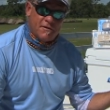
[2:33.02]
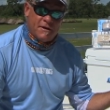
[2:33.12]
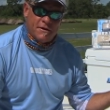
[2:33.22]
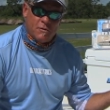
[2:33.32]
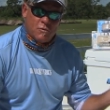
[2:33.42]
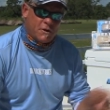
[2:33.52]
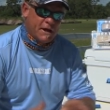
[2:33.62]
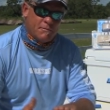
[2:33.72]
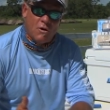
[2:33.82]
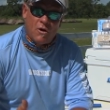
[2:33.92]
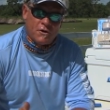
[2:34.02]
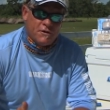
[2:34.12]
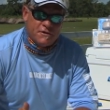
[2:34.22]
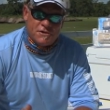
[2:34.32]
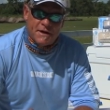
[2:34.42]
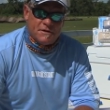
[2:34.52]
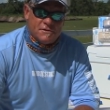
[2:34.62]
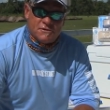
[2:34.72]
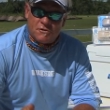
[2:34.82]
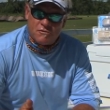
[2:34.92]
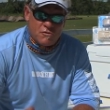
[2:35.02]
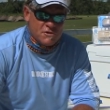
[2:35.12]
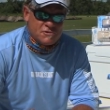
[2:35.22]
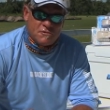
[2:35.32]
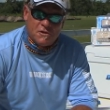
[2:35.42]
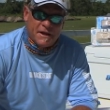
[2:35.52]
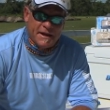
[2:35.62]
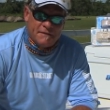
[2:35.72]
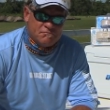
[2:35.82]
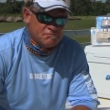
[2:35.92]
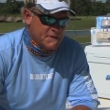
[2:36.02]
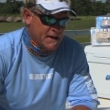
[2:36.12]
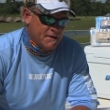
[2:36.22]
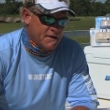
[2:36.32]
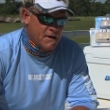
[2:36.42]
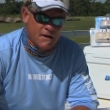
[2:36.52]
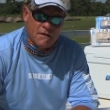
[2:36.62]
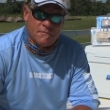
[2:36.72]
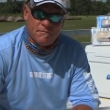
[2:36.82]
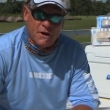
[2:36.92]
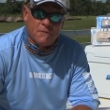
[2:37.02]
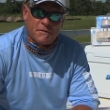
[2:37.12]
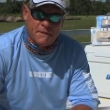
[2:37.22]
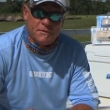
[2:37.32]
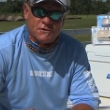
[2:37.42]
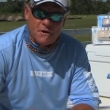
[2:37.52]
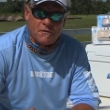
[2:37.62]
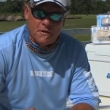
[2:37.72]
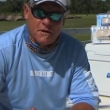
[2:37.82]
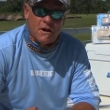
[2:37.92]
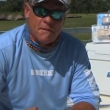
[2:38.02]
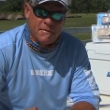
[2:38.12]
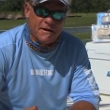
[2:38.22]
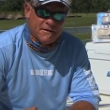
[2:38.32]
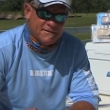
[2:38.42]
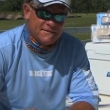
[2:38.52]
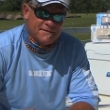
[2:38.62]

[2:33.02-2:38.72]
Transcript: right there will keep all your injectors crystal clean and help keep your truck running a lot better.